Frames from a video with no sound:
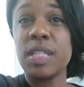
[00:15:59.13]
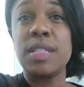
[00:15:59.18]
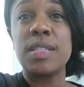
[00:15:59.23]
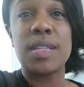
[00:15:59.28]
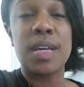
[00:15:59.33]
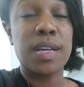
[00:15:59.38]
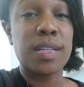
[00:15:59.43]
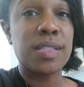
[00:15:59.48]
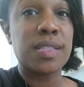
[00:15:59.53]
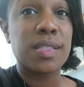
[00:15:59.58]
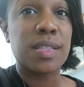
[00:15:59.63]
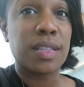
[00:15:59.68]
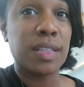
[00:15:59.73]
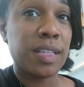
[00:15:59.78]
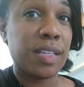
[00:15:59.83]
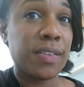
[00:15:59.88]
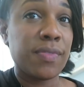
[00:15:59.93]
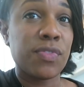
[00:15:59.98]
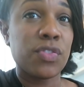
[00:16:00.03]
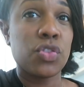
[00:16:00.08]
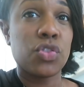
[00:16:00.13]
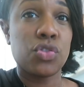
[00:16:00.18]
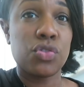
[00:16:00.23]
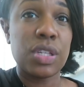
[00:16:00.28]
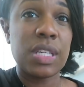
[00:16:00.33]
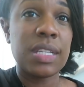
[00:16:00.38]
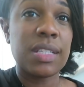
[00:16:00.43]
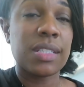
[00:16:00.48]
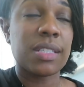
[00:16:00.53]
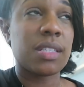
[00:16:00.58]
It does leave
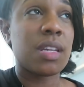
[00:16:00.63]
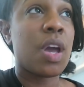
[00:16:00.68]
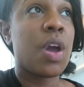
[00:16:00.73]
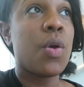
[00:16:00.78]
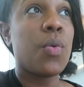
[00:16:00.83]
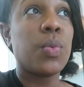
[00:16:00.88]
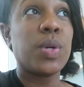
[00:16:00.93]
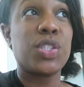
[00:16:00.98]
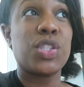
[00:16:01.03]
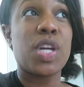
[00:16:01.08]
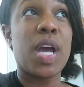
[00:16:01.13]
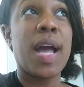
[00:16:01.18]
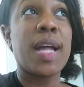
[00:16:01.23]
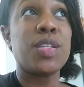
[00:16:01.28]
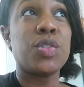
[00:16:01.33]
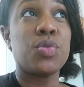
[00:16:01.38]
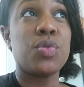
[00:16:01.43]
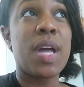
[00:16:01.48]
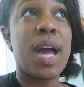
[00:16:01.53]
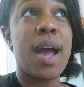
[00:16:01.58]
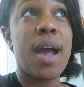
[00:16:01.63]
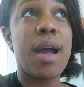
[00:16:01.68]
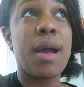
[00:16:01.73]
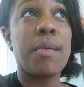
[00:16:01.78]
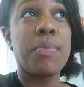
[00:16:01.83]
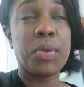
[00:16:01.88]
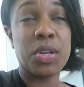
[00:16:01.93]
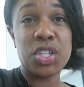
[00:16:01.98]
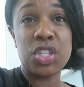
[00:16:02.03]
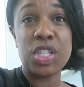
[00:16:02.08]
streaks, which I do not
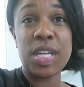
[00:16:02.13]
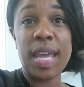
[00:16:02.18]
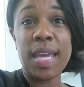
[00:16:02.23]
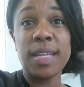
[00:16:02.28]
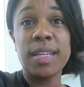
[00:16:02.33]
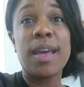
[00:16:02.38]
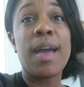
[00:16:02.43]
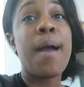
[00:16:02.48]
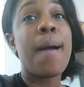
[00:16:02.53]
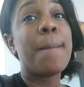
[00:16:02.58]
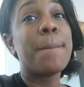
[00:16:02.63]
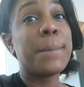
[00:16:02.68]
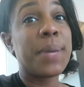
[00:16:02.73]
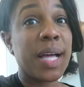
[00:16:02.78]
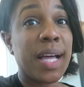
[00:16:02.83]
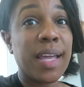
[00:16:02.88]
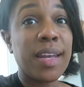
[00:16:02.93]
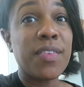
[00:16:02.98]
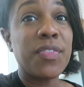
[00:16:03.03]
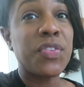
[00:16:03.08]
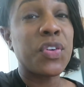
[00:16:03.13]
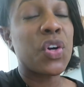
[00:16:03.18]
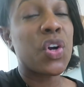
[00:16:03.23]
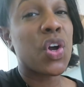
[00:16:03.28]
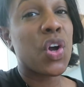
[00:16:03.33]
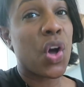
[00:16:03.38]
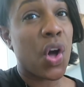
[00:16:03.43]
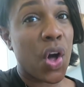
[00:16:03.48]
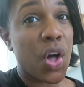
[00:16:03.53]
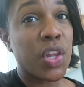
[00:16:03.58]
appreciate, but
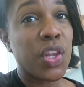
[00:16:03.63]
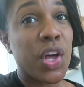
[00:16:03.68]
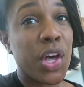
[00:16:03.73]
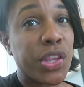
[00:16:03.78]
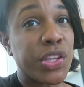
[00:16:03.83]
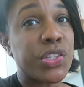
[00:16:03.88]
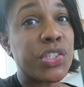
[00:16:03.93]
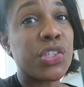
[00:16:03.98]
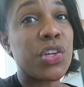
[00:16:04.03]
for all other